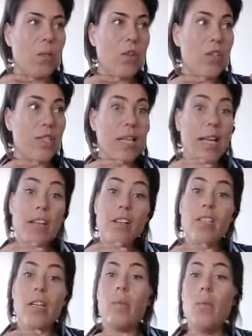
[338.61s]
which is
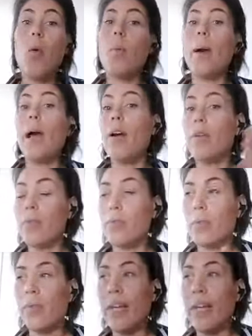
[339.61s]
actually more powerful